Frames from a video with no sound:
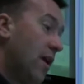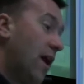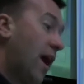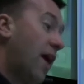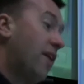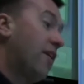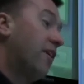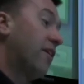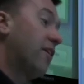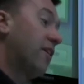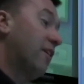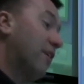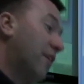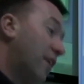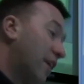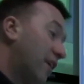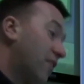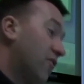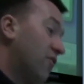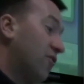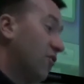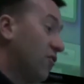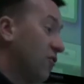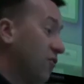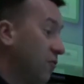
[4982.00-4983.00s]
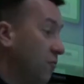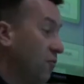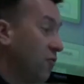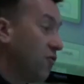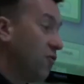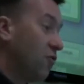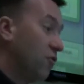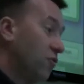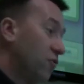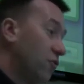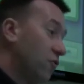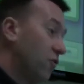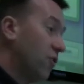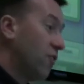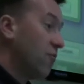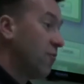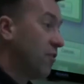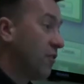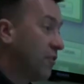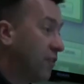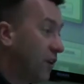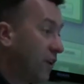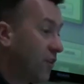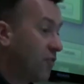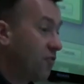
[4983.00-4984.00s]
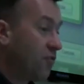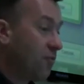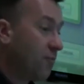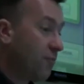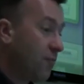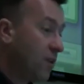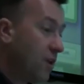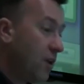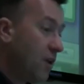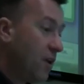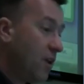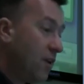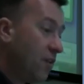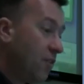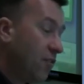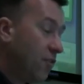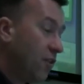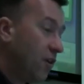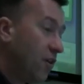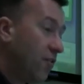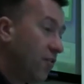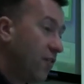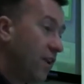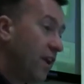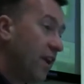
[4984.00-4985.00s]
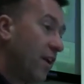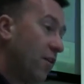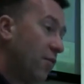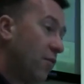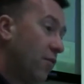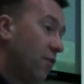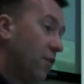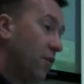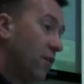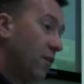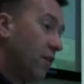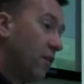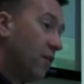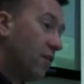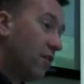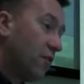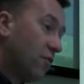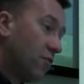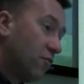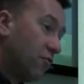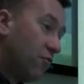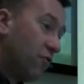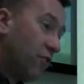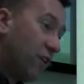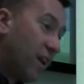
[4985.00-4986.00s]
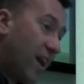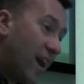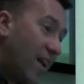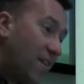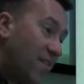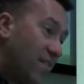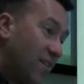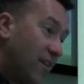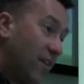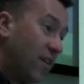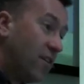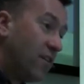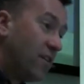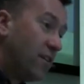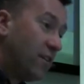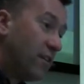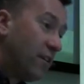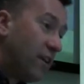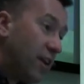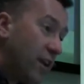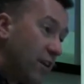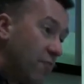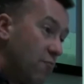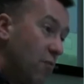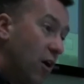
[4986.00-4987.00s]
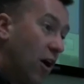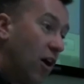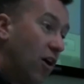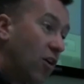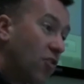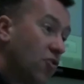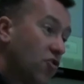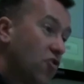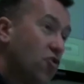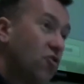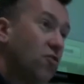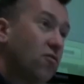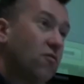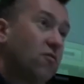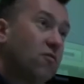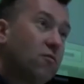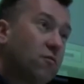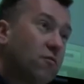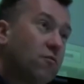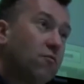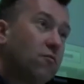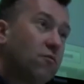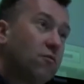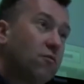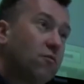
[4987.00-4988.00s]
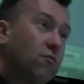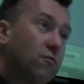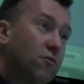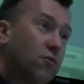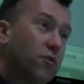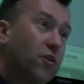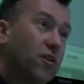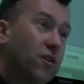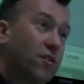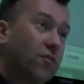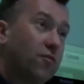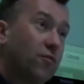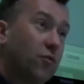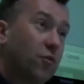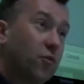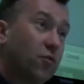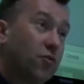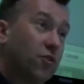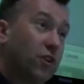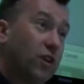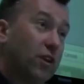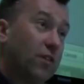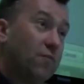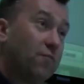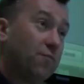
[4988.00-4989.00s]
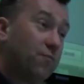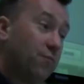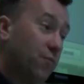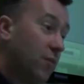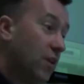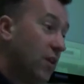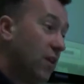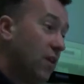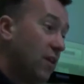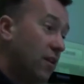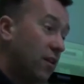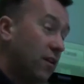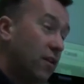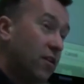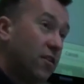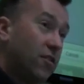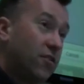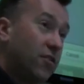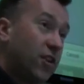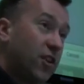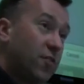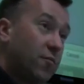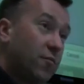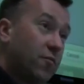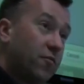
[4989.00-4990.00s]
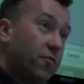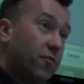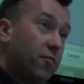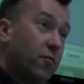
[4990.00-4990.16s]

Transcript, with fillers: And I could link to some source documentation. So I've now created, in March twenty fourteen, an assessment